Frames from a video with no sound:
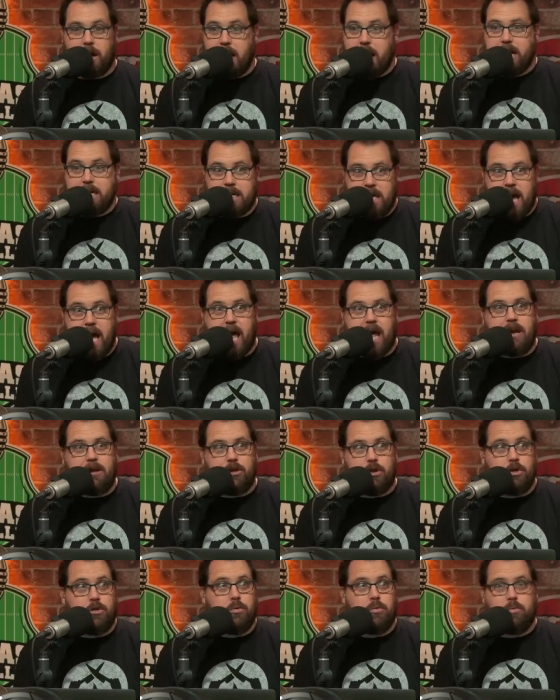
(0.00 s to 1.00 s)
and yet
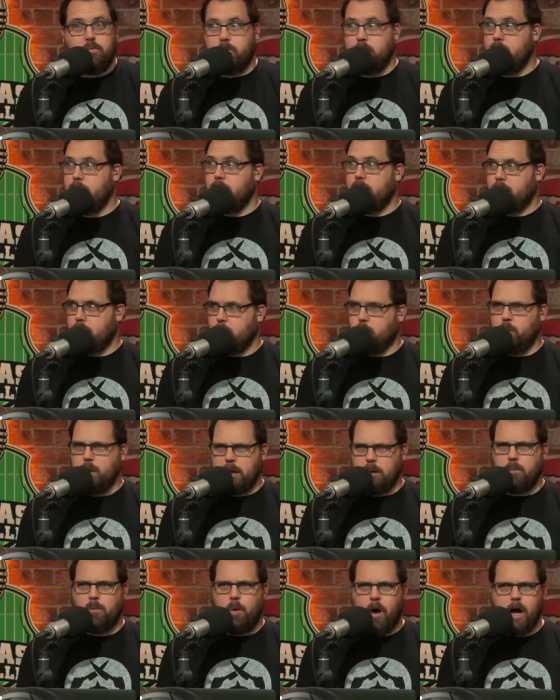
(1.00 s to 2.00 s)
you
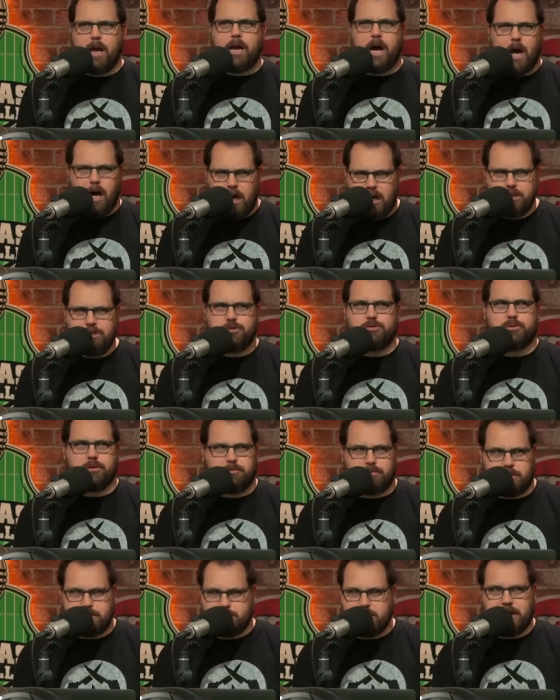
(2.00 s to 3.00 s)
will
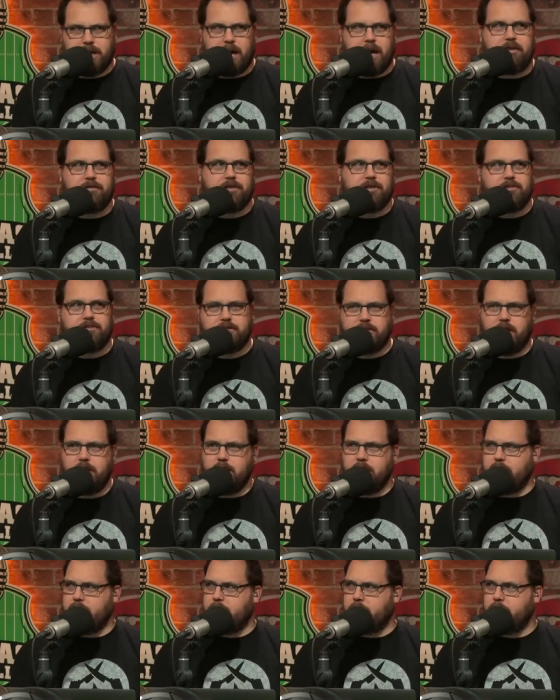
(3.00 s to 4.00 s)
100% have to
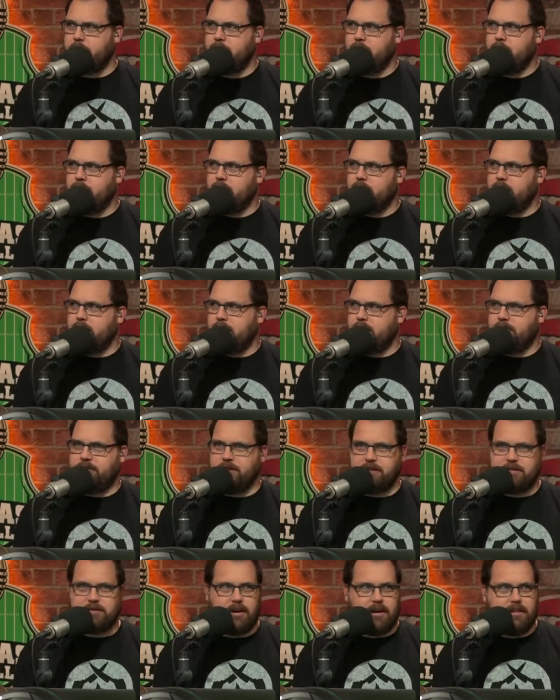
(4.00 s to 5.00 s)
start him. Oh
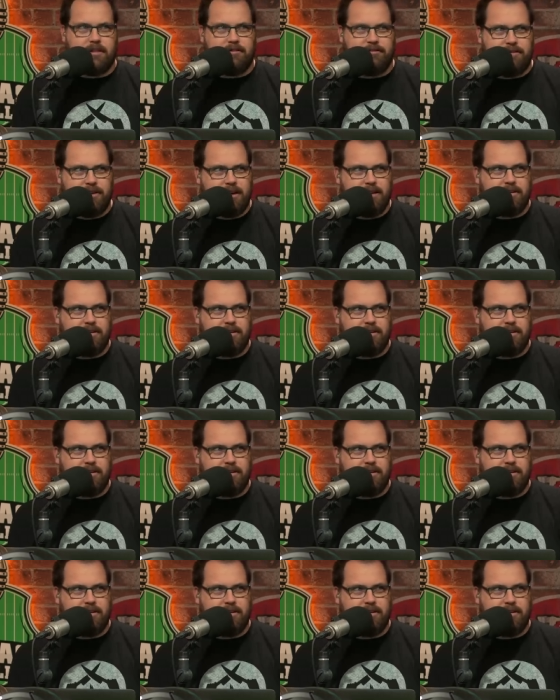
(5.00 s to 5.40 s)
no! so you field.